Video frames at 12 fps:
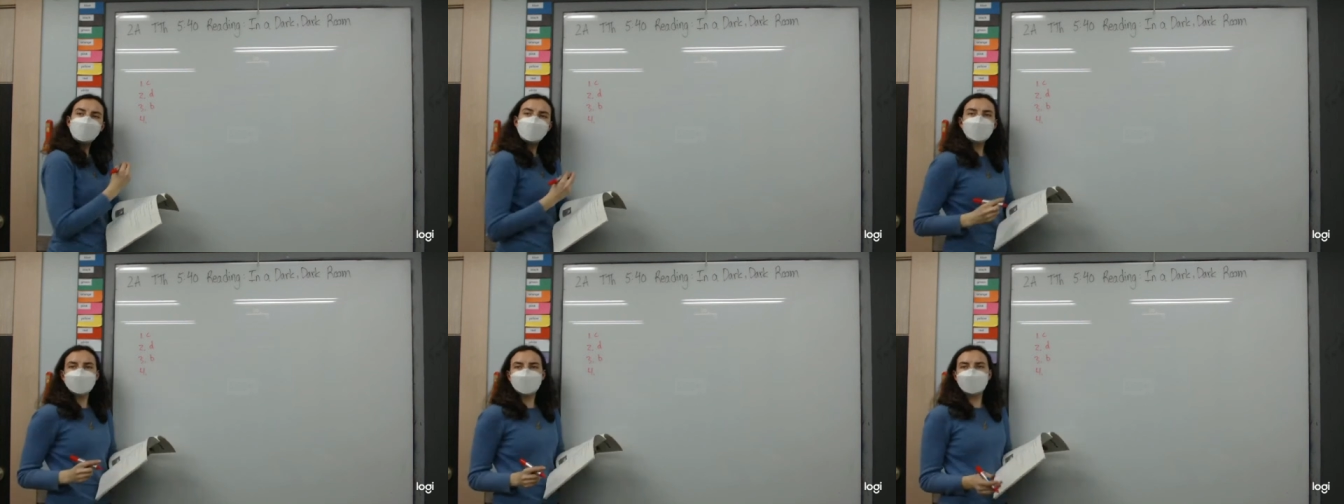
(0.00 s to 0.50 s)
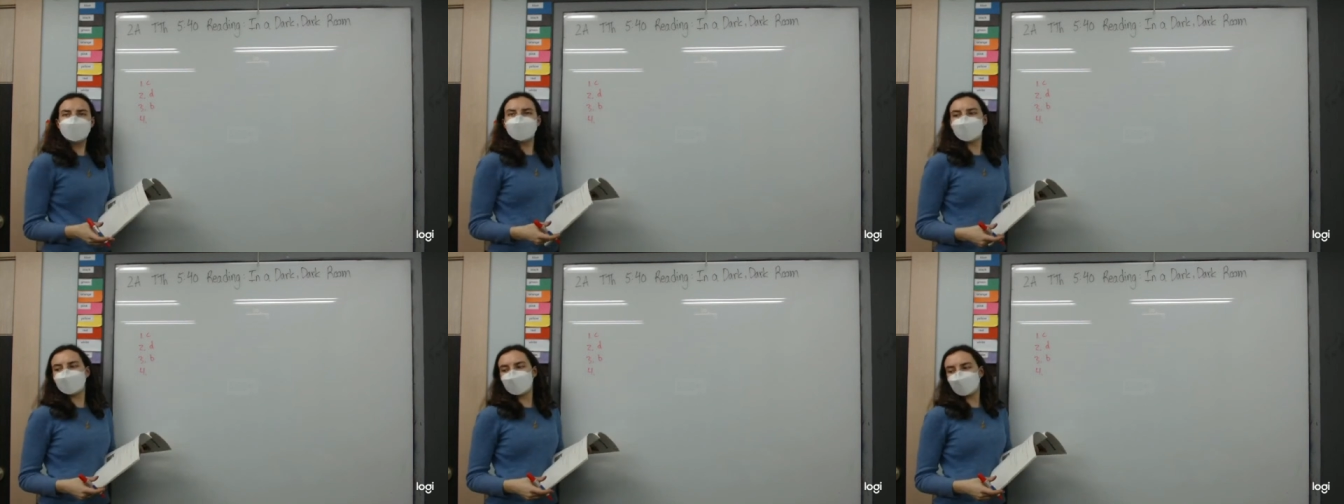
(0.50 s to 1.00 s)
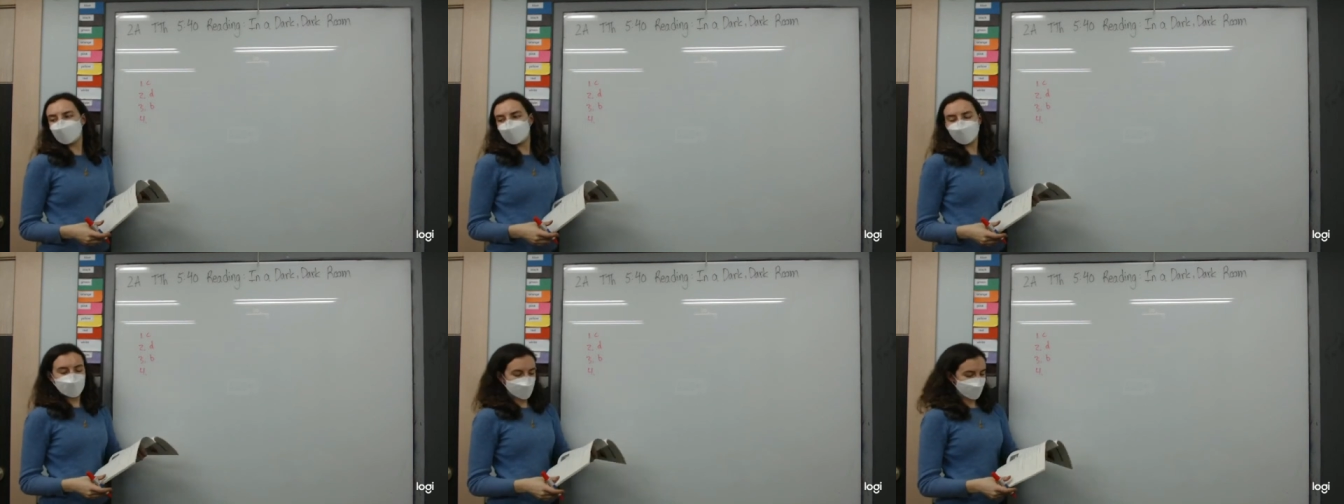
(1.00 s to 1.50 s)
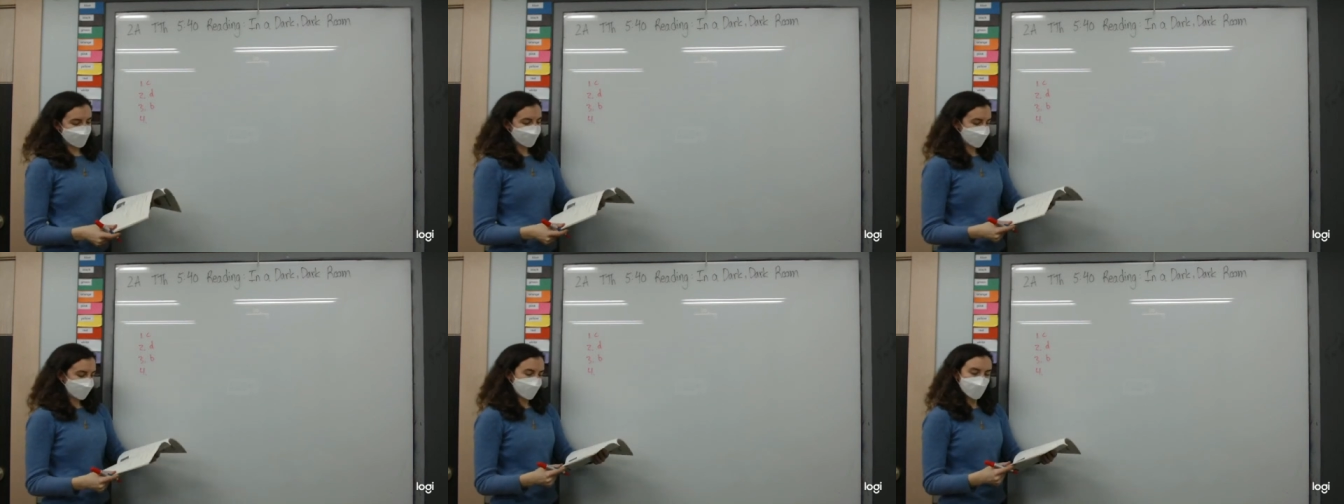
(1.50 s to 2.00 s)
you say sweater in Korean too,
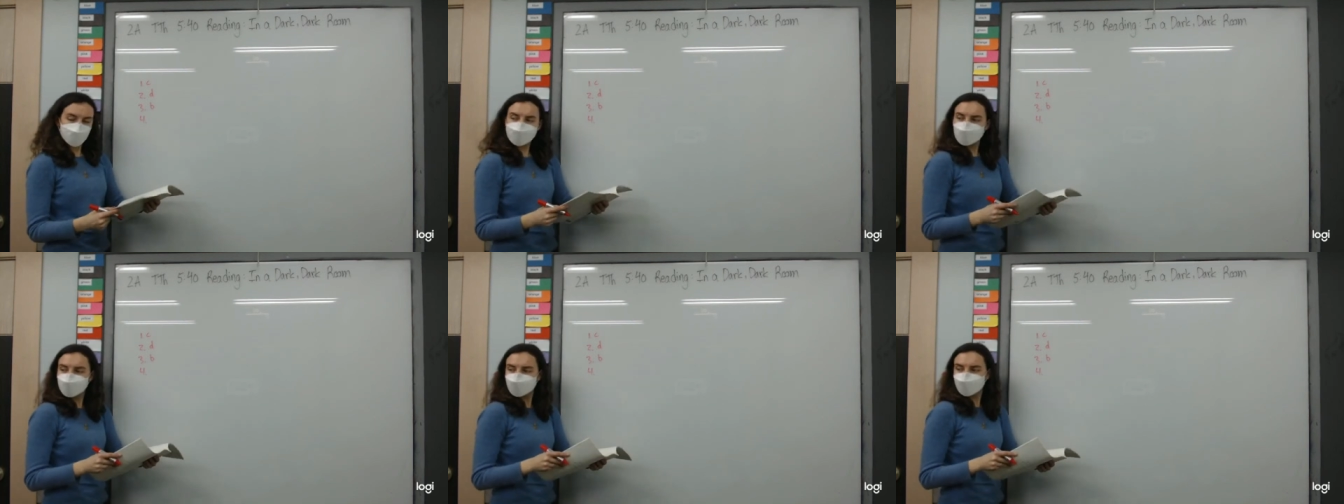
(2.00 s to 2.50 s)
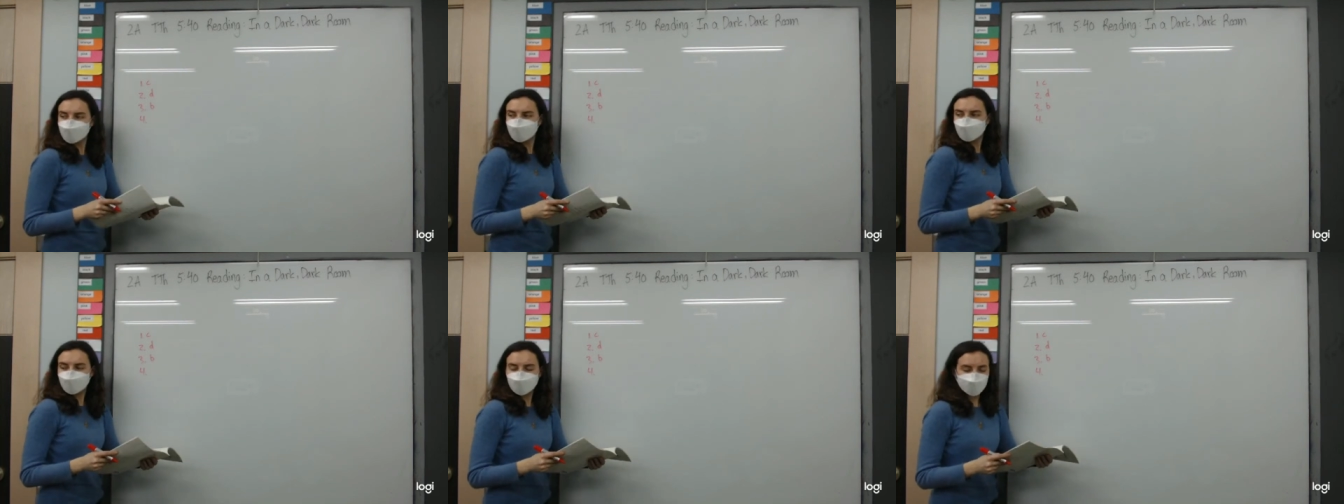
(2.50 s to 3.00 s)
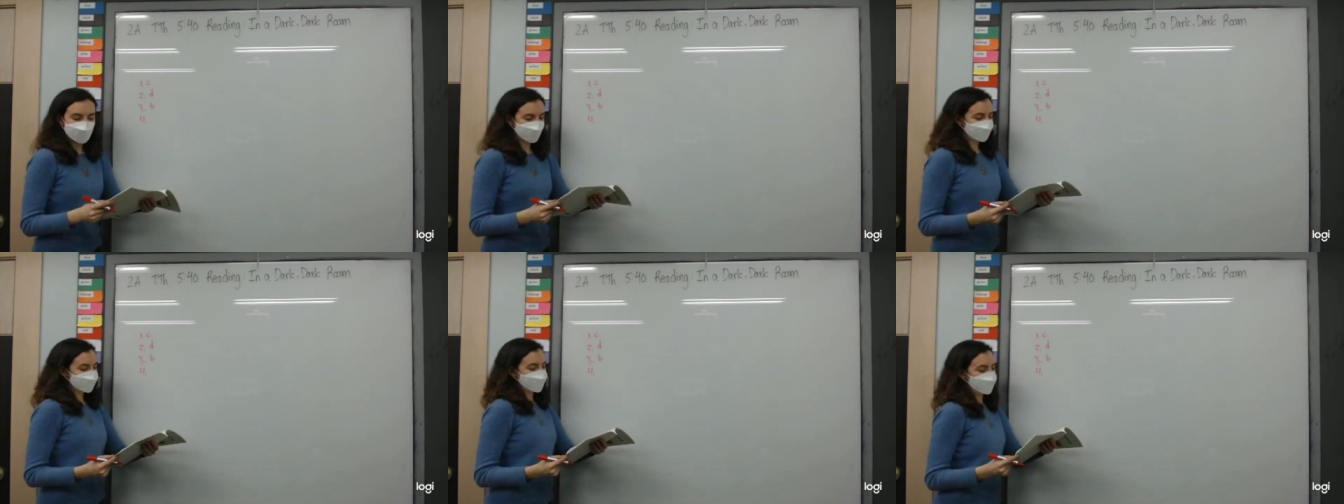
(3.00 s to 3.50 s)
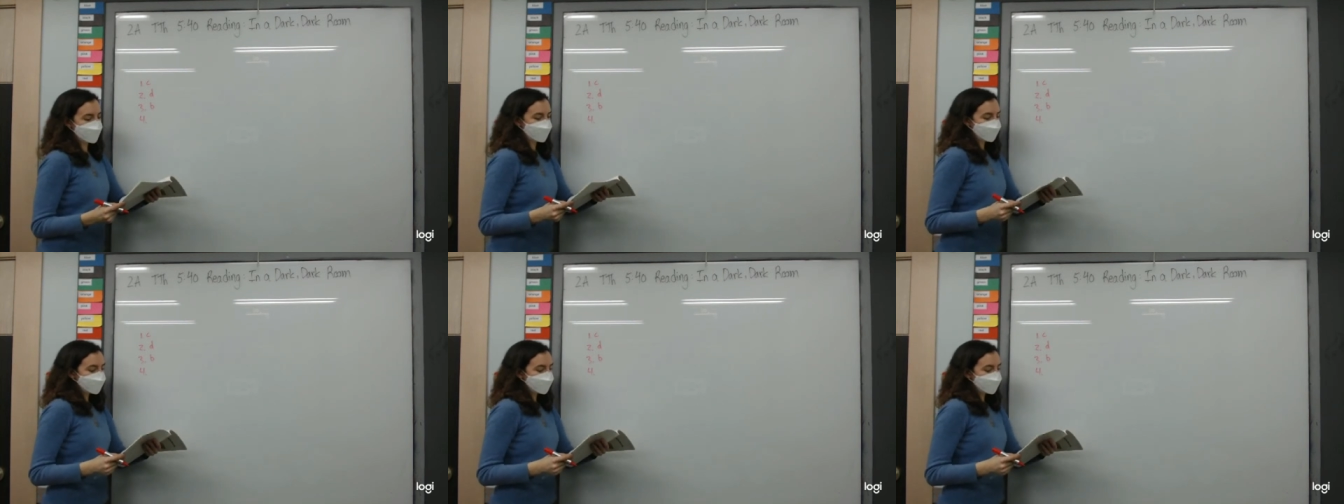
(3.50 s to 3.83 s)
right? Yes, okay.